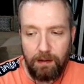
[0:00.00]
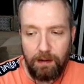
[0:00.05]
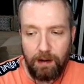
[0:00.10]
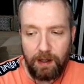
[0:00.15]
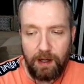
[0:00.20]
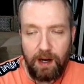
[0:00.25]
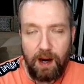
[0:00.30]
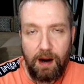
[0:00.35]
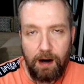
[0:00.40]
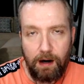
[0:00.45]

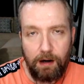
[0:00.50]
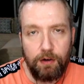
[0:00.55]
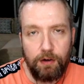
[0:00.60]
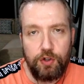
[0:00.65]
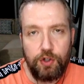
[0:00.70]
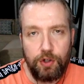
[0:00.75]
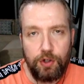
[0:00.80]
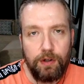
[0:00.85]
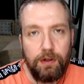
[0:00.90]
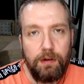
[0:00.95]
a
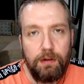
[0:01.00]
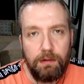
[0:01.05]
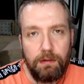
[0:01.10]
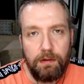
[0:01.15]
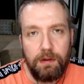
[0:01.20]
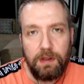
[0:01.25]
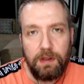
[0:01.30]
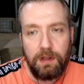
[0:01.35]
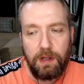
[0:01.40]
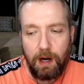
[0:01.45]
caricature
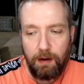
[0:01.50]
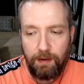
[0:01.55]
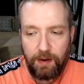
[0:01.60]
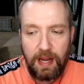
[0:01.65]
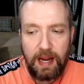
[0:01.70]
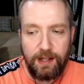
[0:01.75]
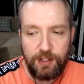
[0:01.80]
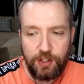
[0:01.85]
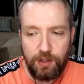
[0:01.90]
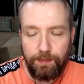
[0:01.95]
of an
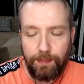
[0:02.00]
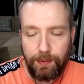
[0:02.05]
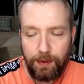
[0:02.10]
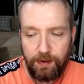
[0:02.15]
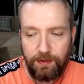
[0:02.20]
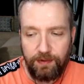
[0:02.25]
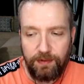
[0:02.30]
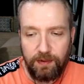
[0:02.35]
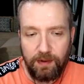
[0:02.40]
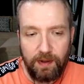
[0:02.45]
Asian
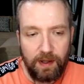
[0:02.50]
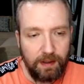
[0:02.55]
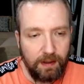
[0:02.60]
person